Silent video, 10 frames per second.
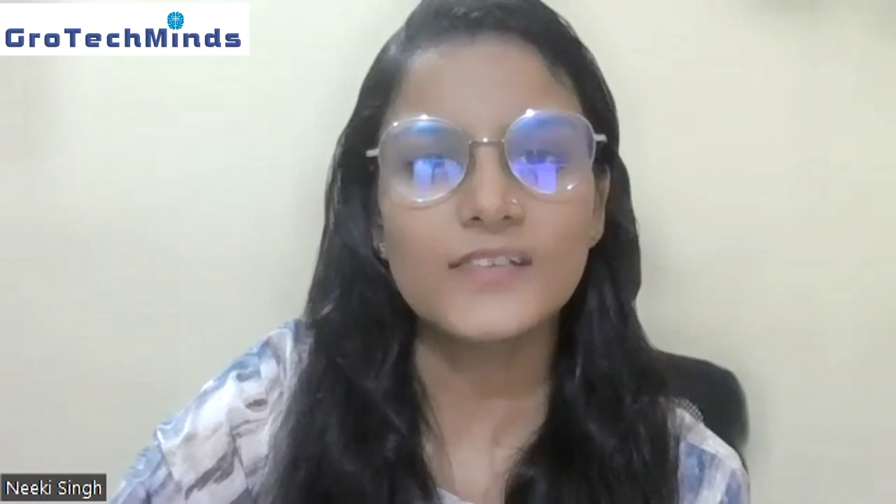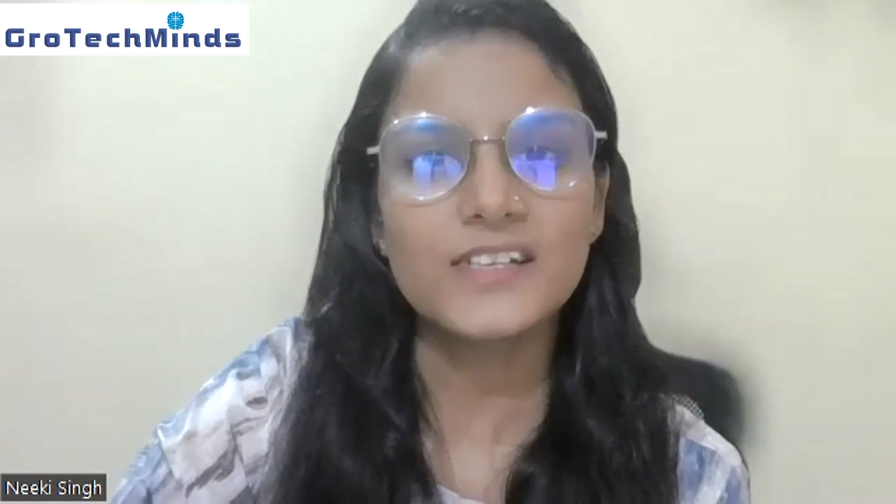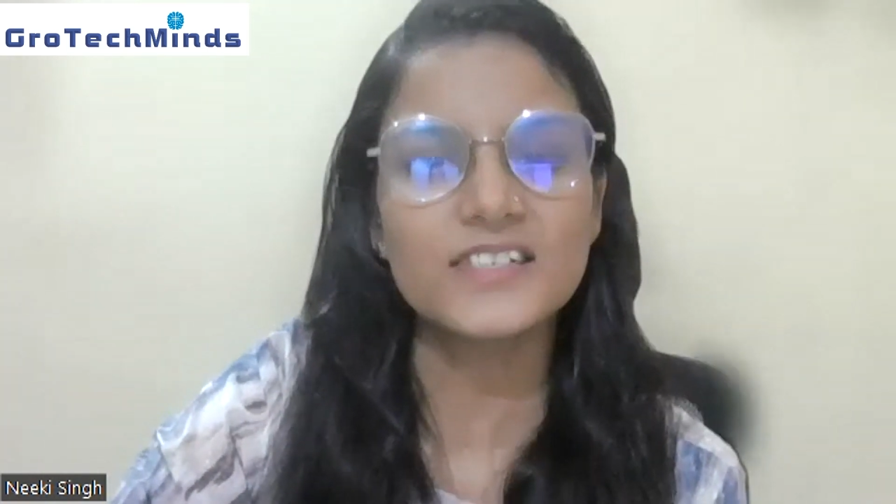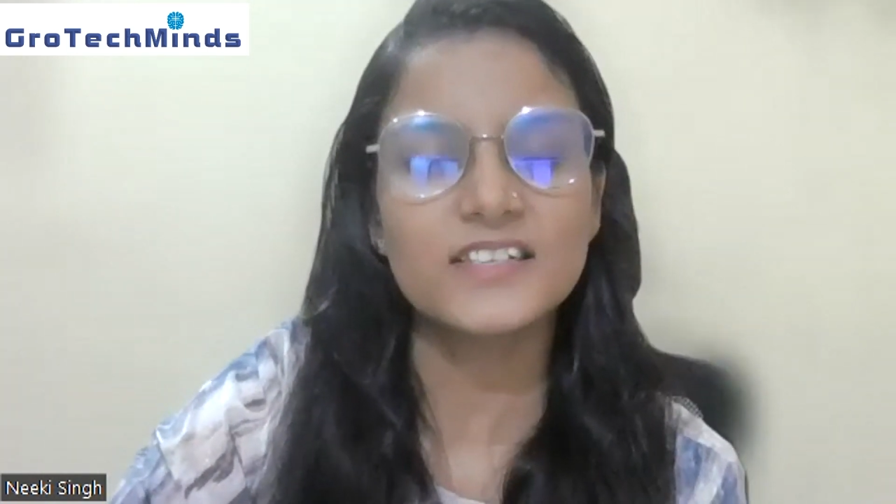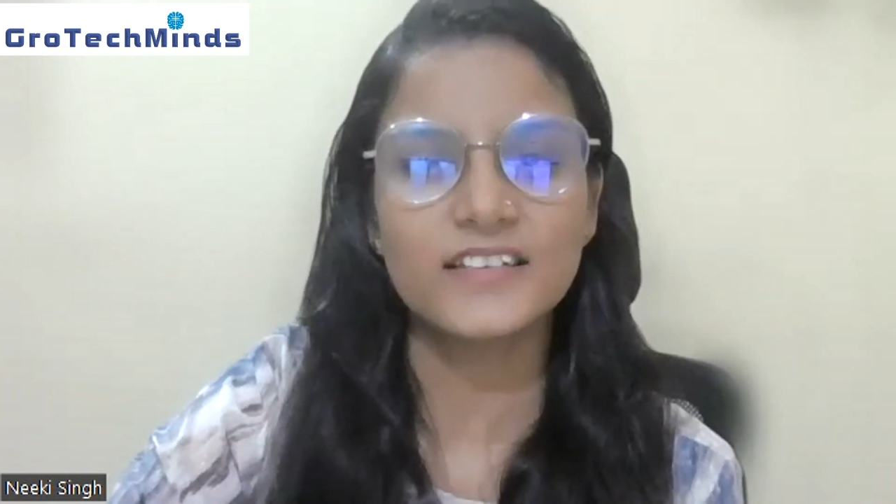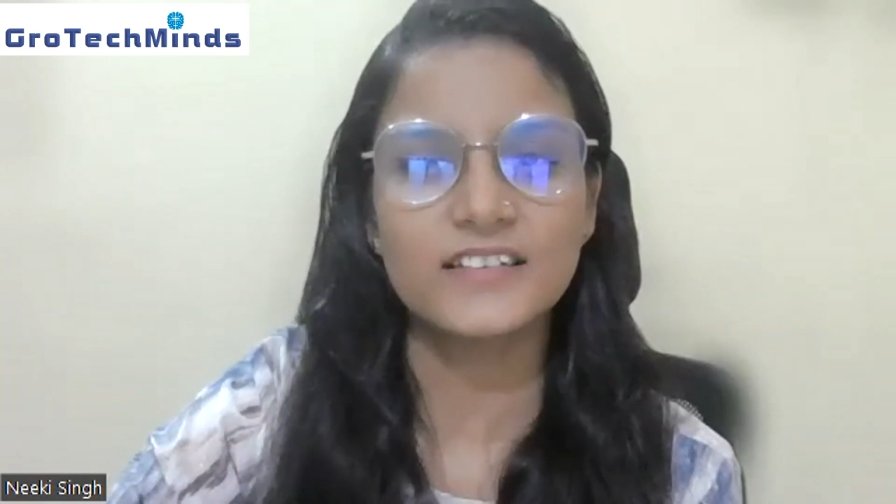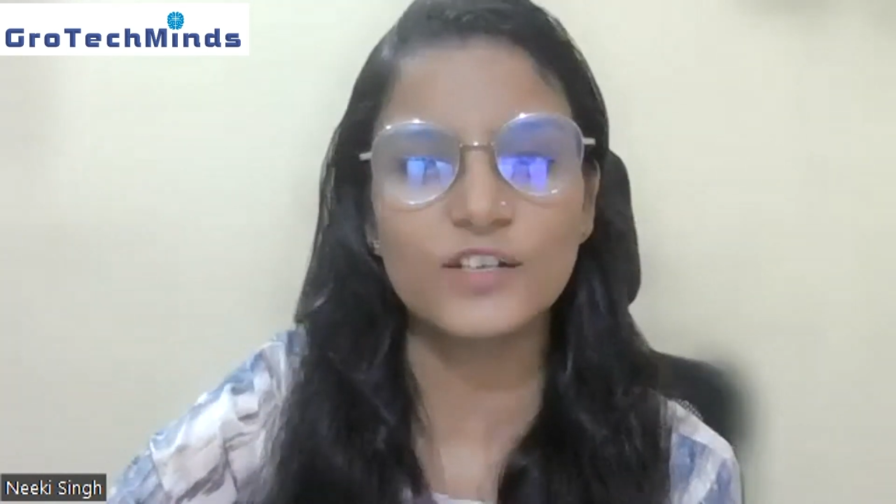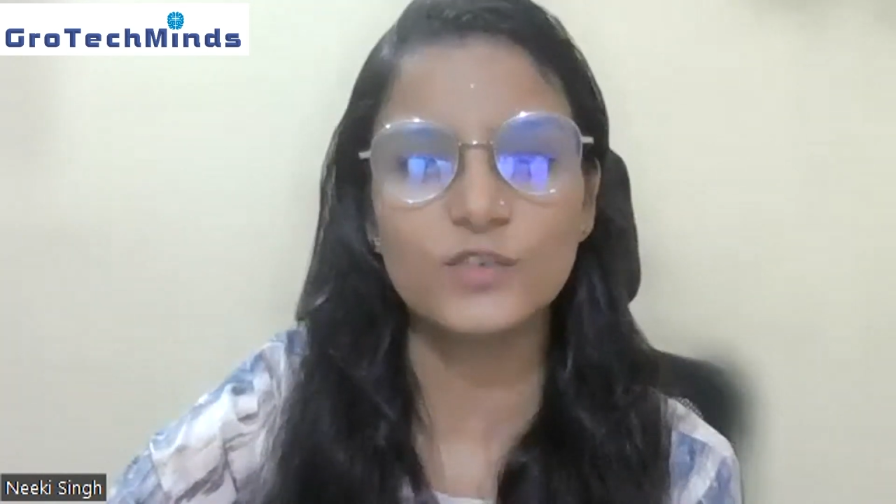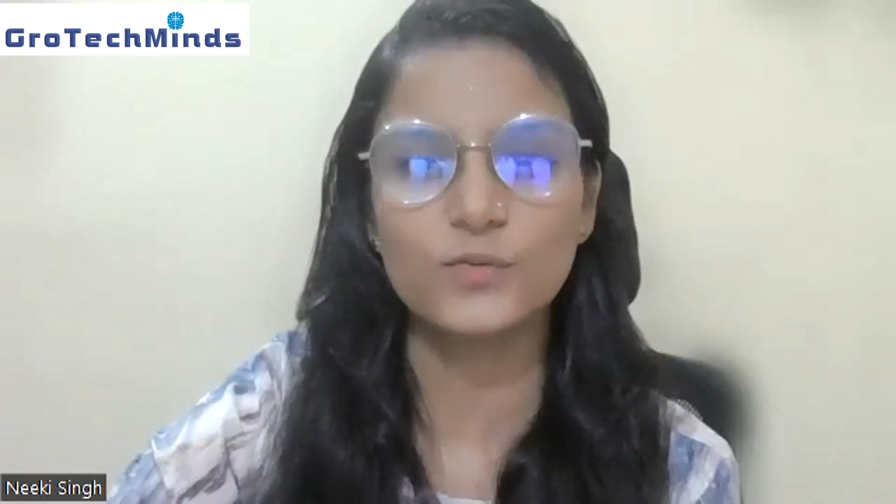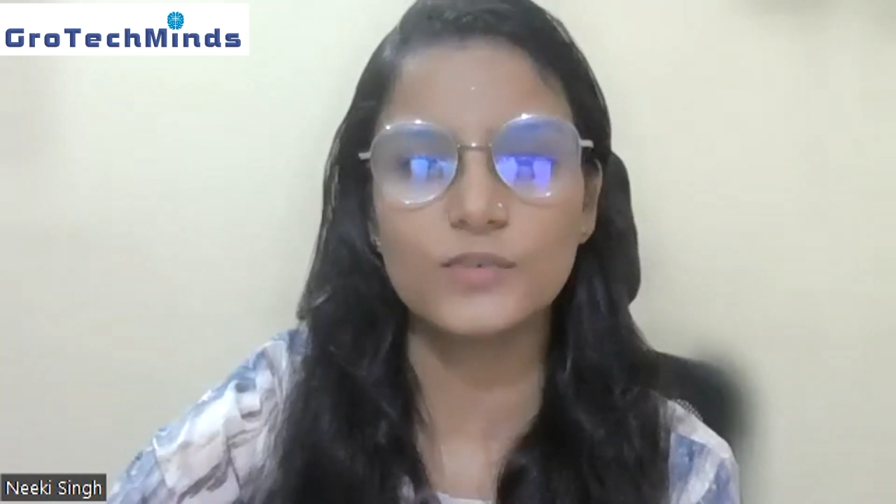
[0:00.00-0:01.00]
Yes,
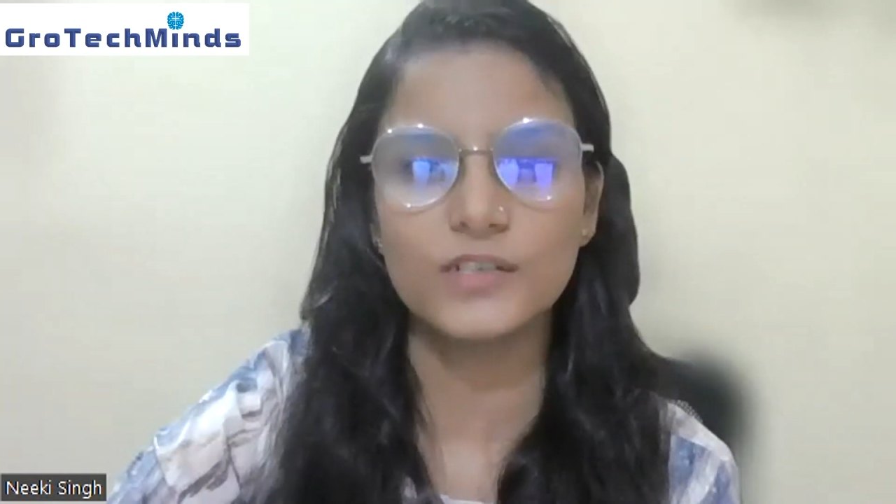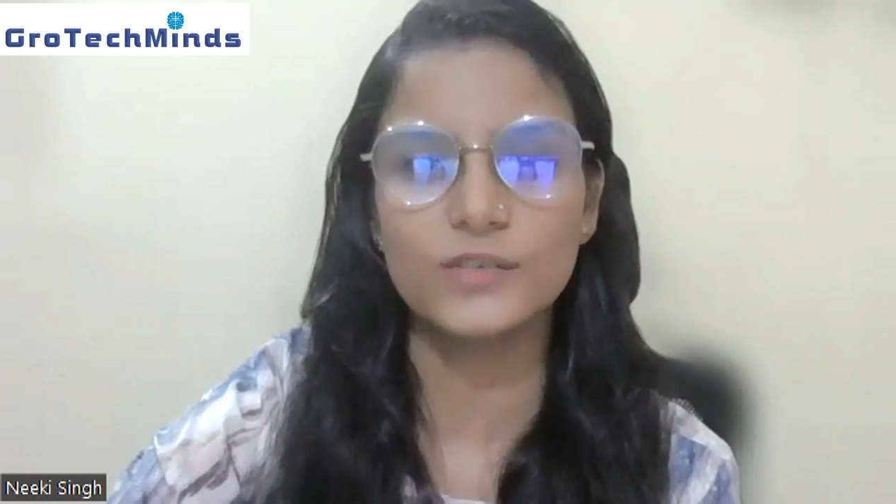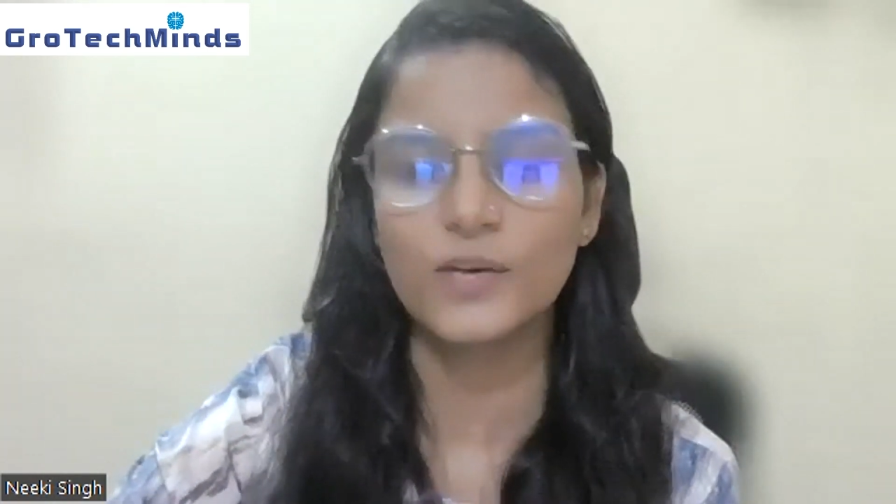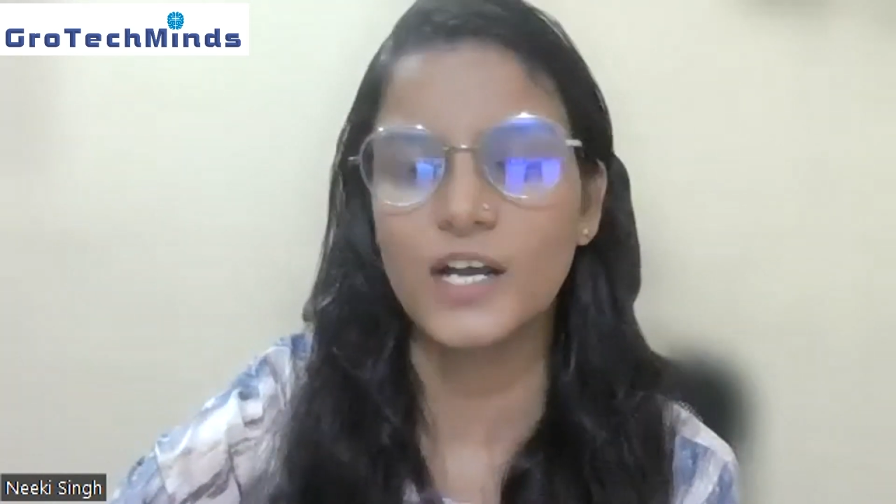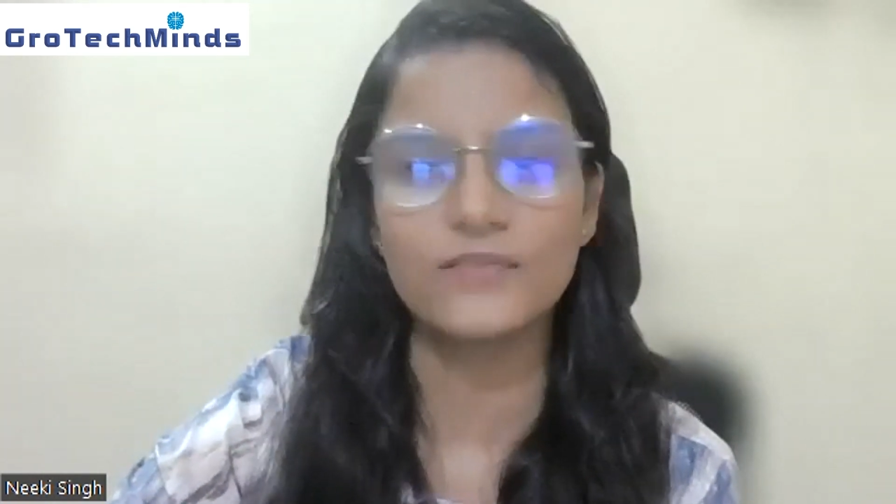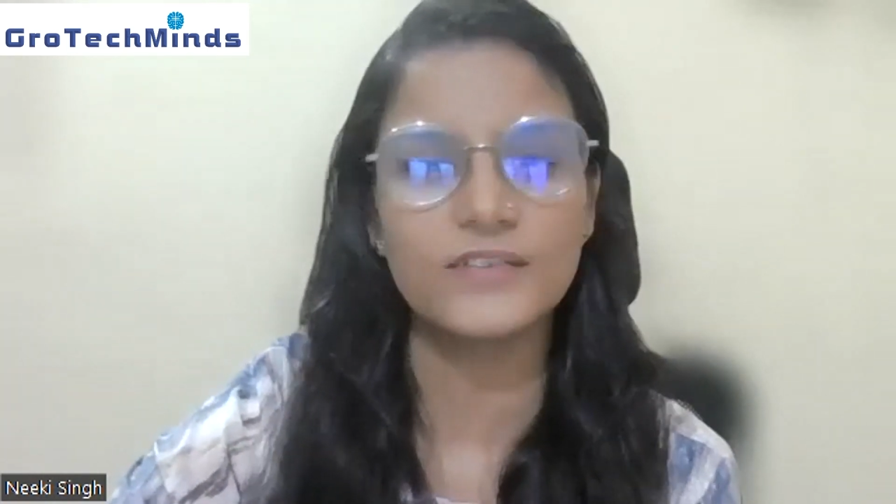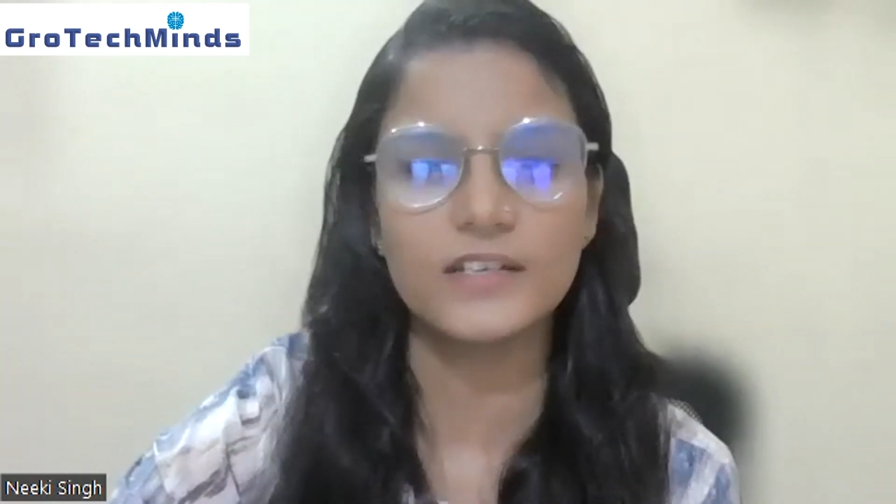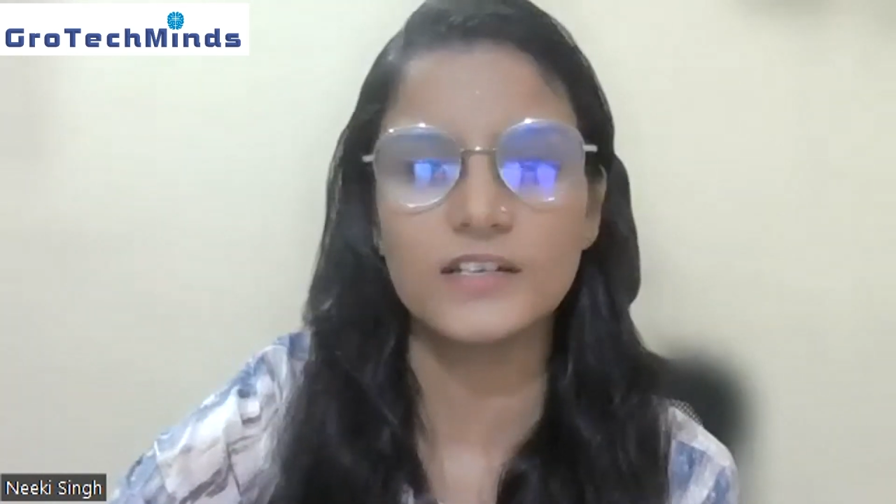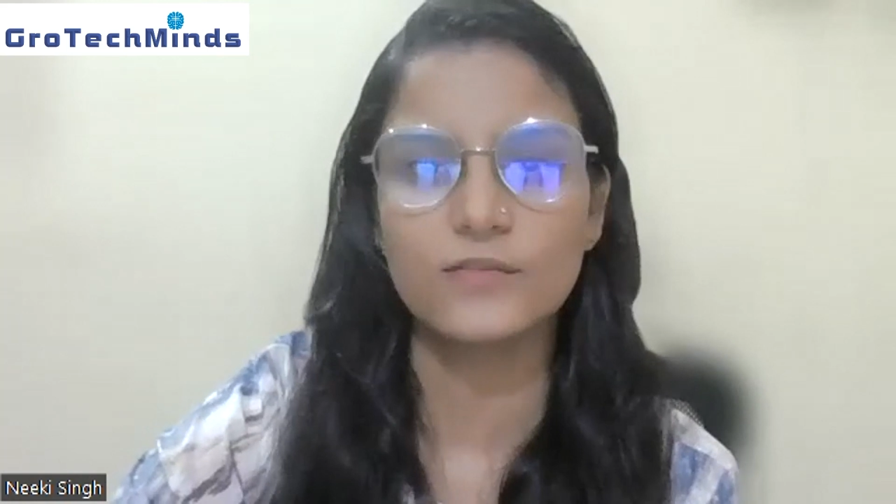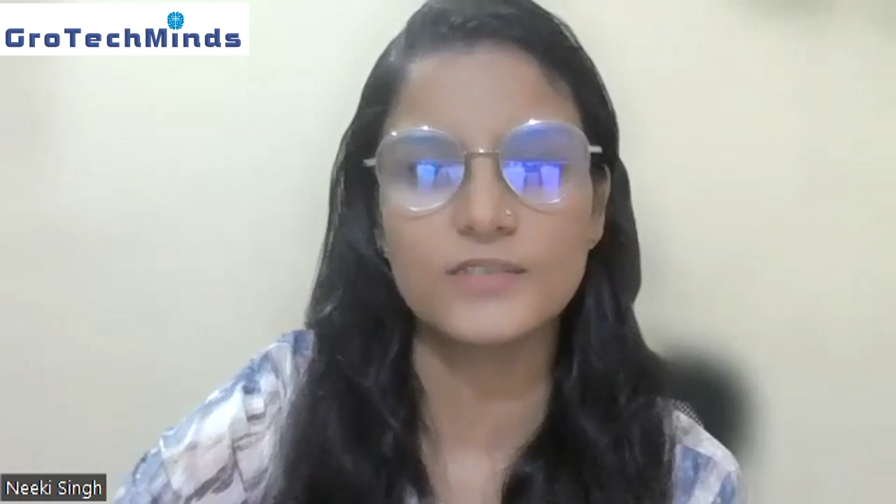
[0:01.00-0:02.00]
Jitendra, you have
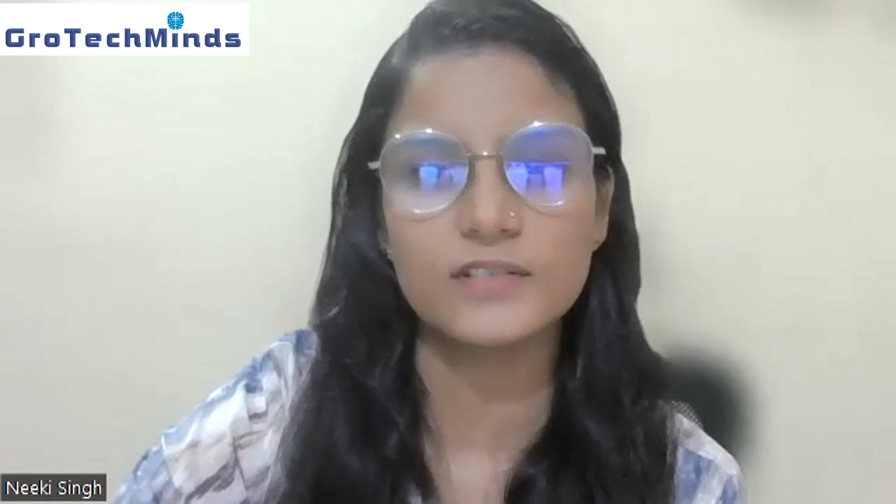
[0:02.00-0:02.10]
any doubt?